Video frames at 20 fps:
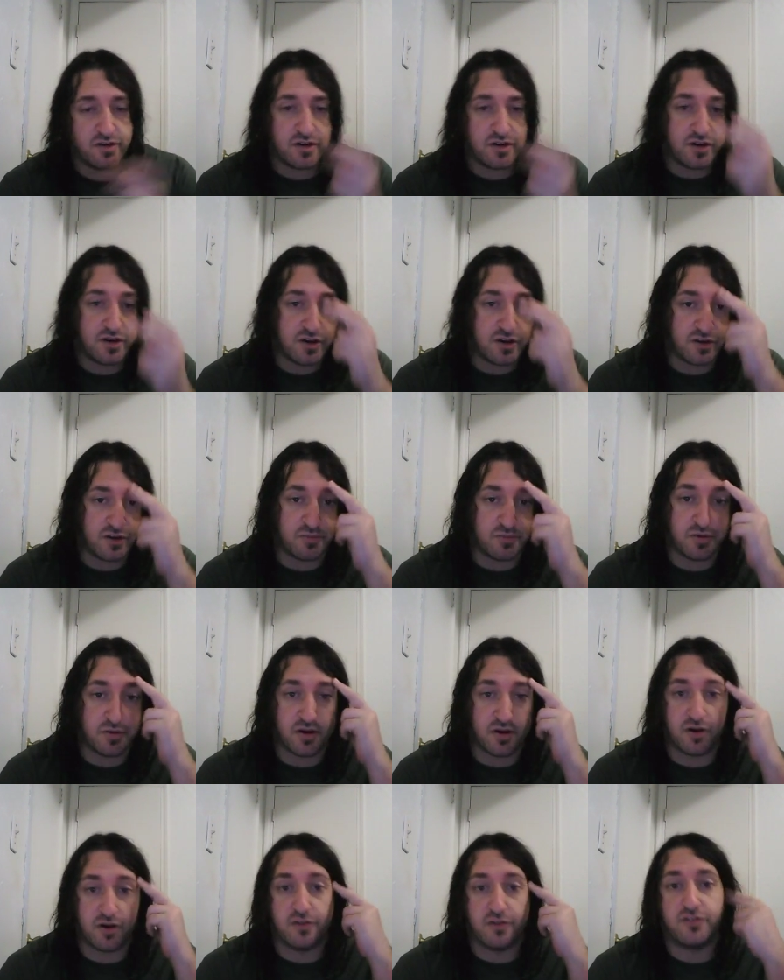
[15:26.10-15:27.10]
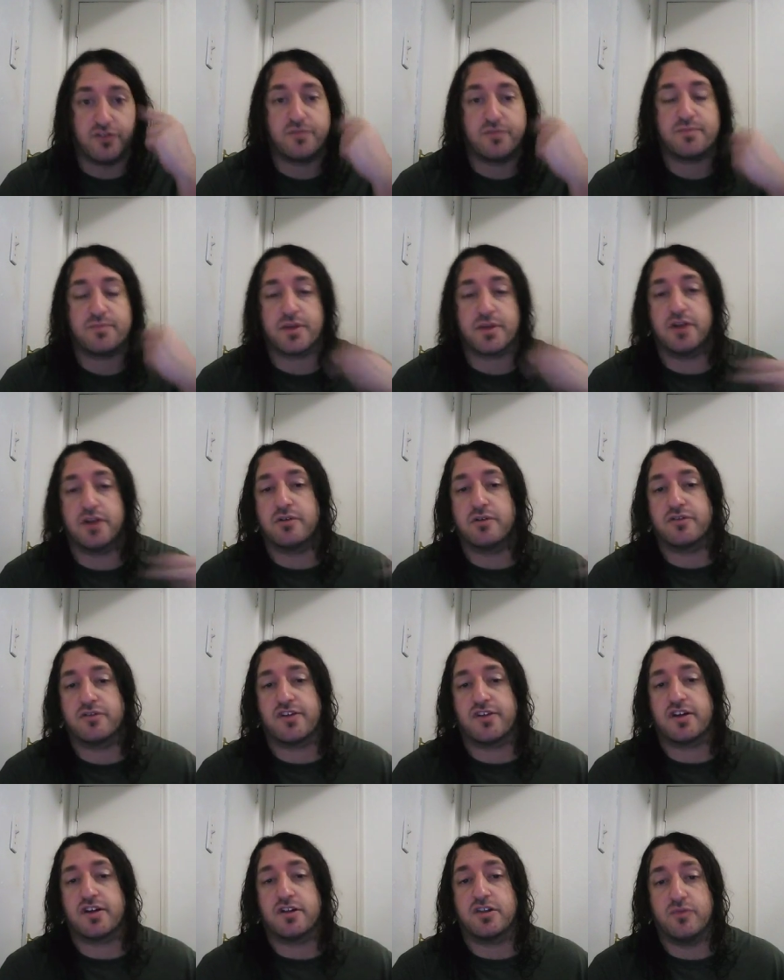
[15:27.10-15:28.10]
is because I know
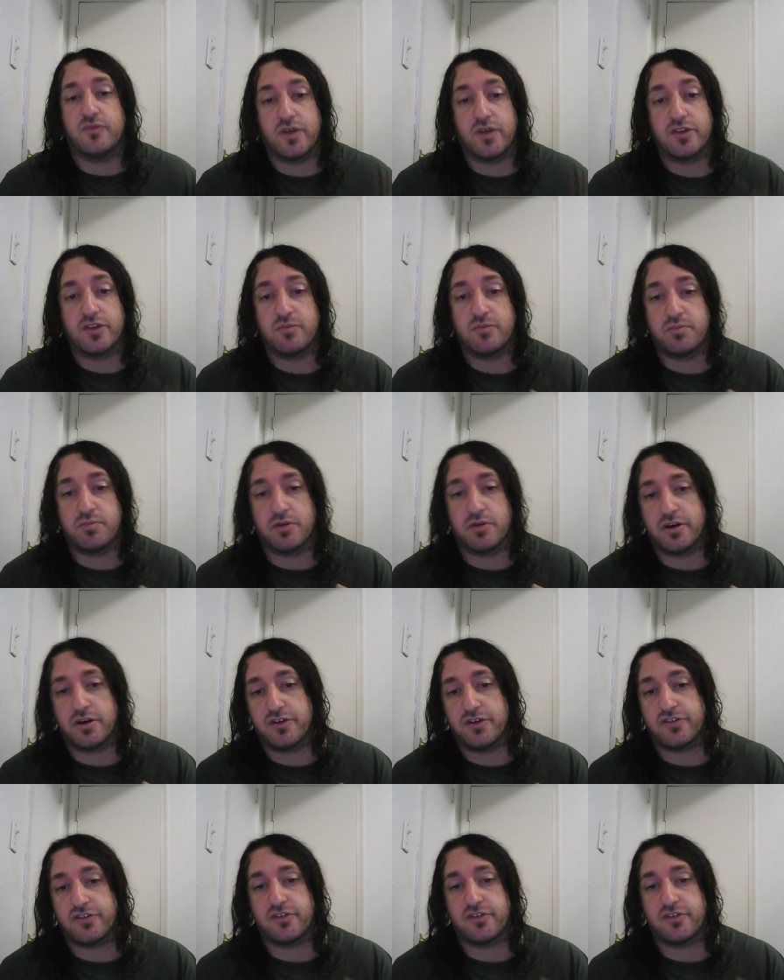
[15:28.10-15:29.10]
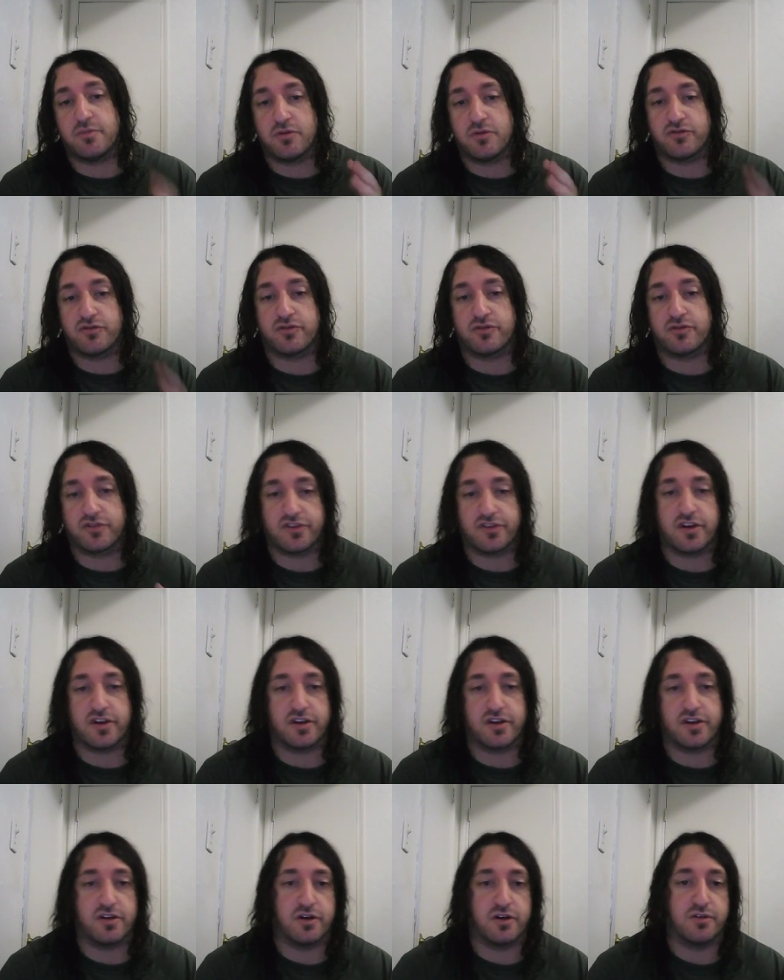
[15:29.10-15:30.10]
exactly when to place emotional stake
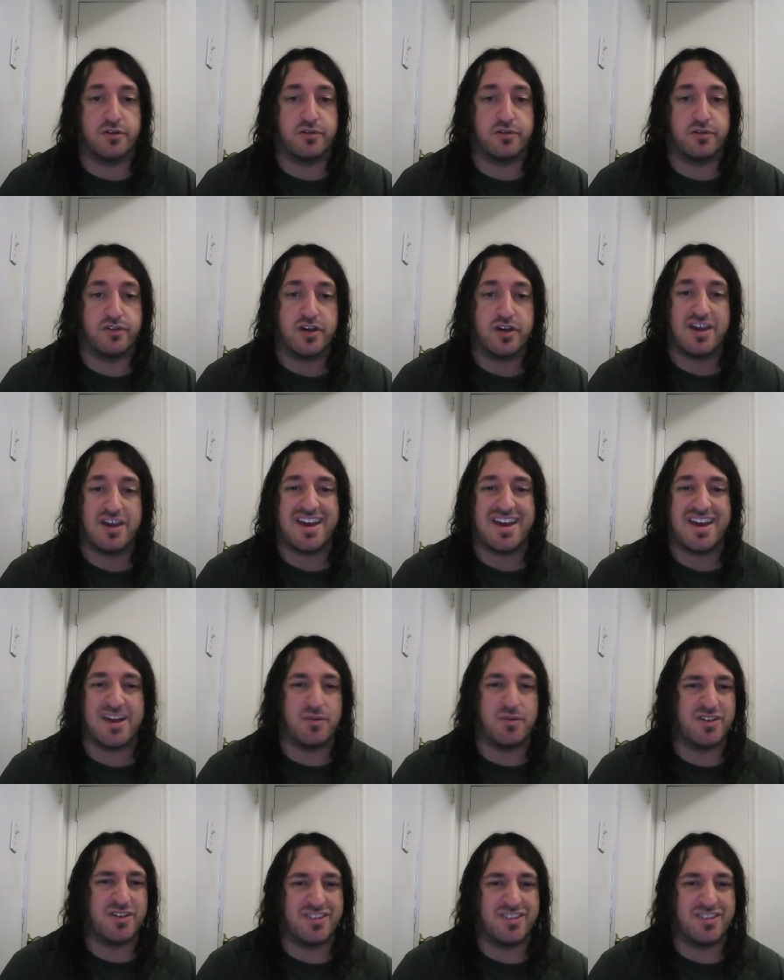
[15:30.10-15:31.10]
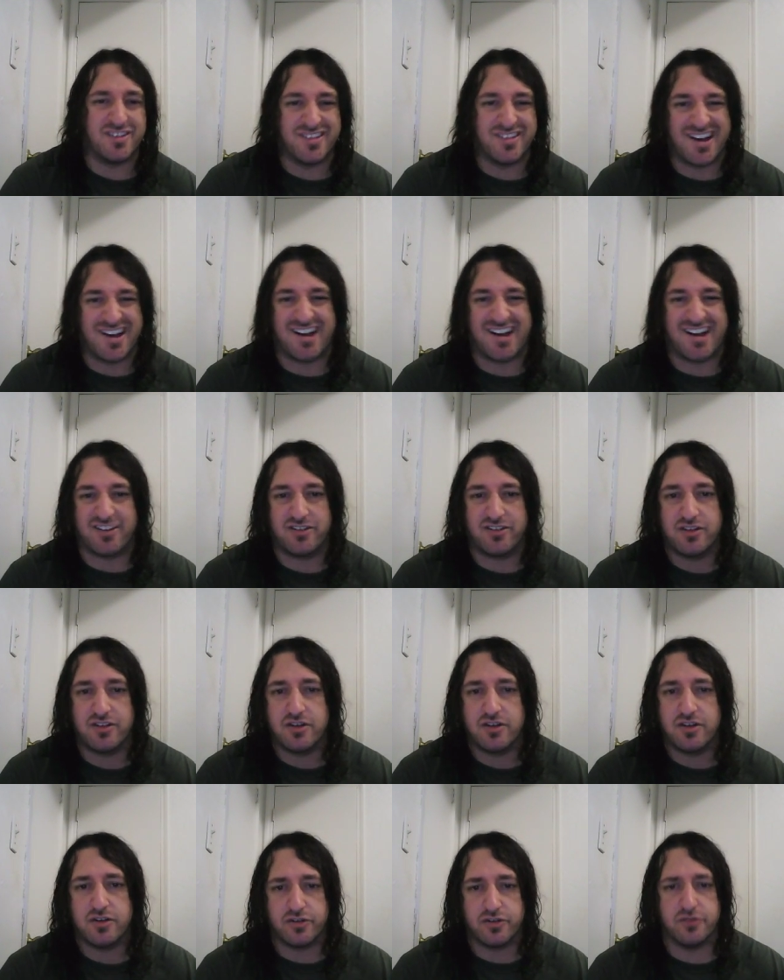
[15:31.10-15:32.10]
in others and when to not
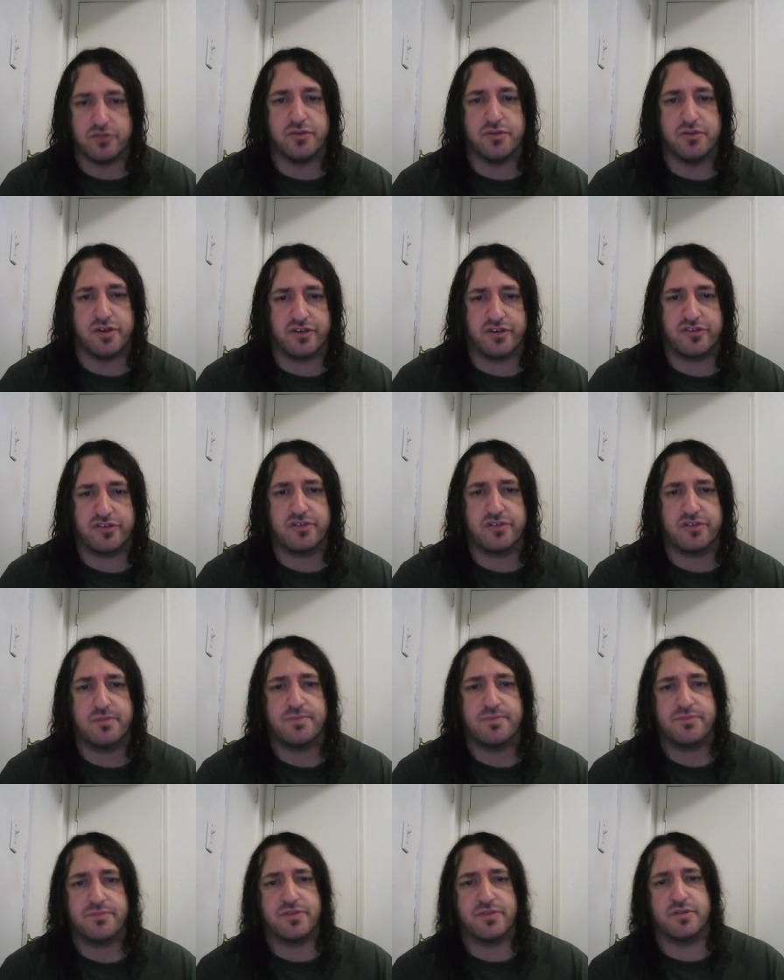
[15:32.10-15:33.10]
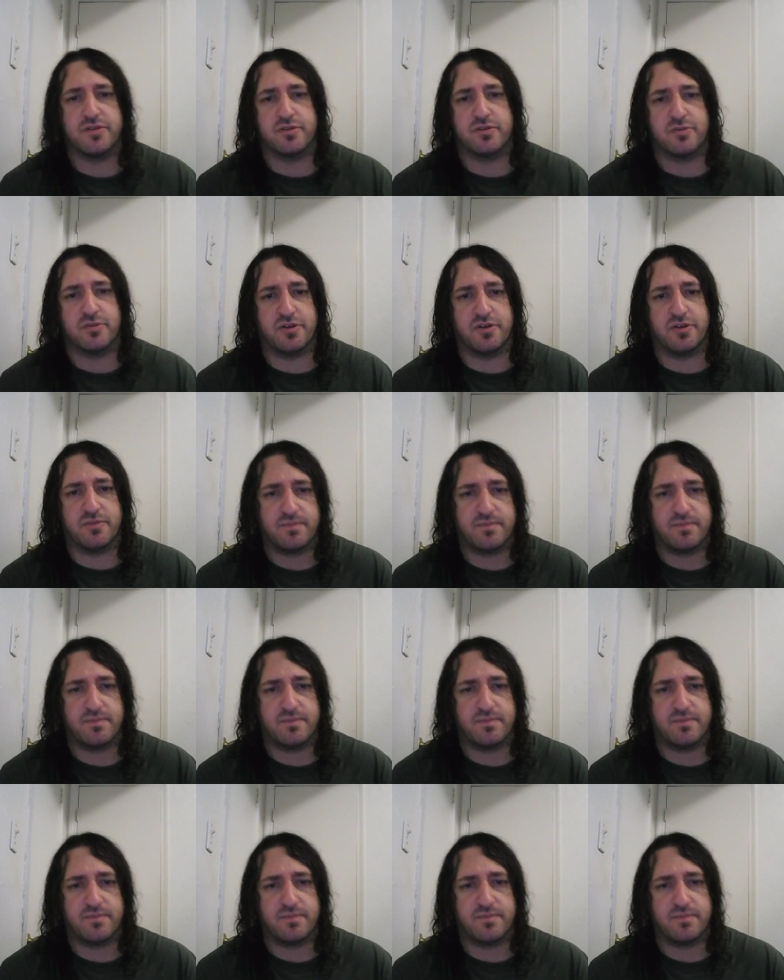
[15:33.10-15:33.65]
do this. You know what I mean?